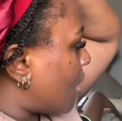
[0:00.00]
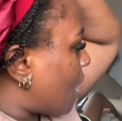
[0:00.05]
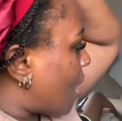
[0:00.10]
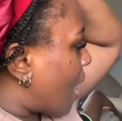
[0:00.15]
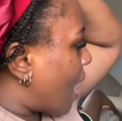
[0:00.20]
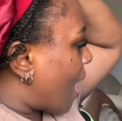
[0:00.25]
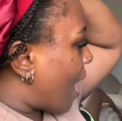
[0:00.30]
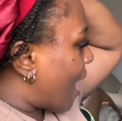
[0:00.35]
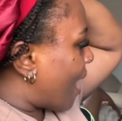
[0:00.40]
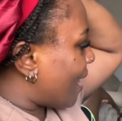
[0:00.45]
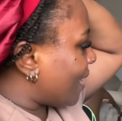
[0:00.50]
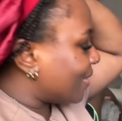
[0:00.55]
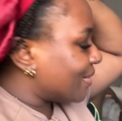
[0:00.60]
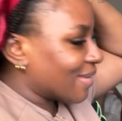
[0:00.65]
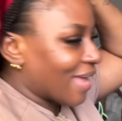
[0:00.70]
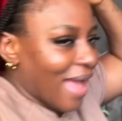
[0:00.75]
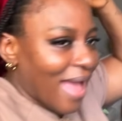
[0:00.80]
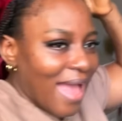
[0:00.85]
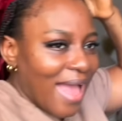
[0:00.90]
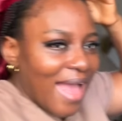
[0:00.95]
ah
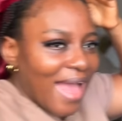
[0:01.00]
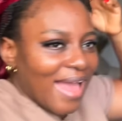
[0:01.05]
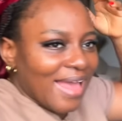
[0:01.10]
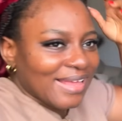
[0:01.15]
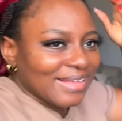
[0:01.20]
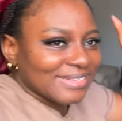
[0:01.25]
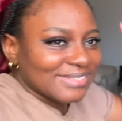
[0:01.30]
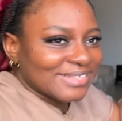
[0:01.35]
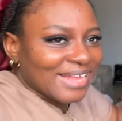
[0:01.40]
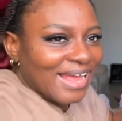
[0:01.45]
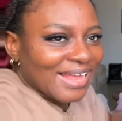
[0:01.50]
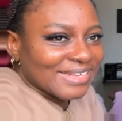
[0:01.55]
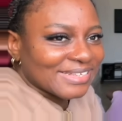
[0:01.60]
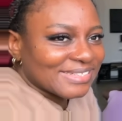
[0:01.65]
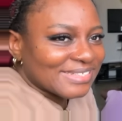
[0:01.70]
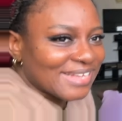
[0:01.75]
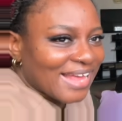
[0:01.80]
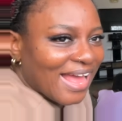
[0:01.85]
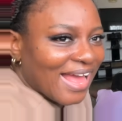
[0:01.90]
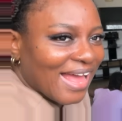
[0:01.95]
ah ah, down
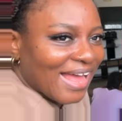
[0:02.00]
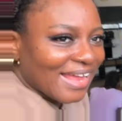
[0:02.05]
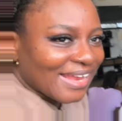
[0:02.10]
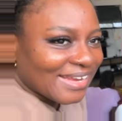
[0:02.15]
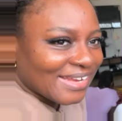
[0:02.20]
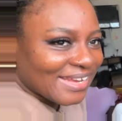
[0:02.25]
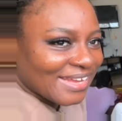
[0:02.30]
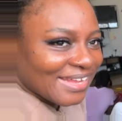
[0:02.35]
down,